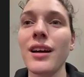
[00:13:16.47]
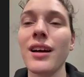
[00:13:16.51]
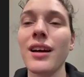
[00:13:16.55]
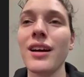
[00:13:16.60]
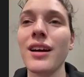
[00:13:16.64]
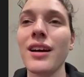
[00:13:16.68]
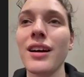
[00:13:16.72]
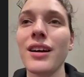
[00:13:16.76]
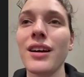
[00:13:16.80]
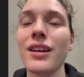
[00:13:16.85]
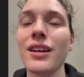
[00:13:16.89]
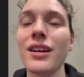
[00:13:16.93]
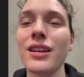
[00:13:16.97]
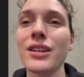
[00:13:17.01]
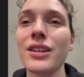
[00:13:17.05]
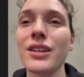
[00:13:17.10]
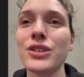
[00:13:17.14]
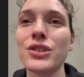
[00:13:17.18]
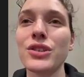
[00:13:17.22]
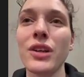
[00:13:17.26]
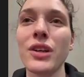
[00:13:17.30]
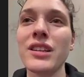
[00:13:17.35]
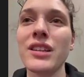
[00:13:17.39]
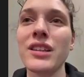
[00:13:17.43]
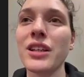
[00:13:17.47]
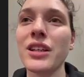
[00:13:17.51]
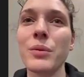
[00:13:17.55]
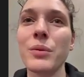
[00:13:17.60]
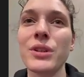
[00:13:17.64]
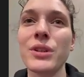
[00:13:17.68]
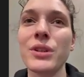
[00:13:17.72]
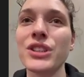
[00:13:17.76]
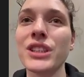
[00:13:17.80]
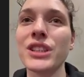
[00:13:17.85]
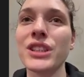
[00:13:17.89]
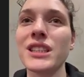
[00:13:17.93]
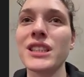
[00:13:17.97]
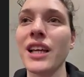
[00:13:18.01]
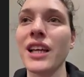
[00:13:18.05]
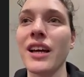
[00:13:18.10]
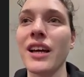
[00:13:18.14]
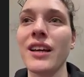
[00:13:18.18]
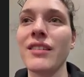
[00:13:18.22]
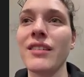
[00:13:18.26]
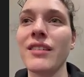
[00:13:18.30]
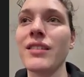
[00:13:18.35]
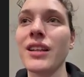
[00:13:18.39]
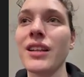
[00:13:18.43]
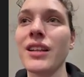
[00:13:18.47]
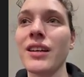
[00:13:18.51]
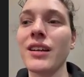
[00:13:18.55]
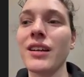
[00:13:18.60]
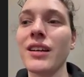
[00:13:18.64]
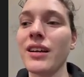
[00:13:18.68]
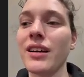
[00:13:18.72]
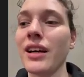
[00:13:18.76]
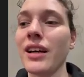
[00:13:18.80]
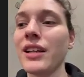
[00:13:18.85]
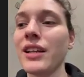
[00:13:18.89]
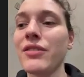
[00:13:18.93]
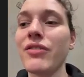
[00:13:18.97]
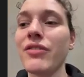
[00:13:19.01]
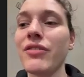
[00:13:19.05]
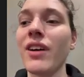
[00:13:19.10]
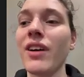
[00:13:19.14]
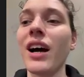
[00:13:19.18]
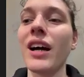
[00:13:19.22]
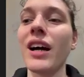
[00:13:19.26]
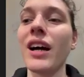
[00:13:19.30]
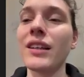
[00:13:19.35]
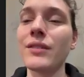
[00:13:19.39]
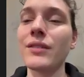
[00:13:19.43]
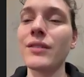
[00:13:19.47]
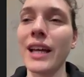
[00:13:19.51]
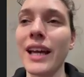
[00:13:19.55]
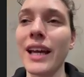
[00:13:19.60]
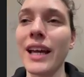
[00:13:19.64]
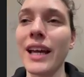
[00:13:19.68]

So I think we just had fun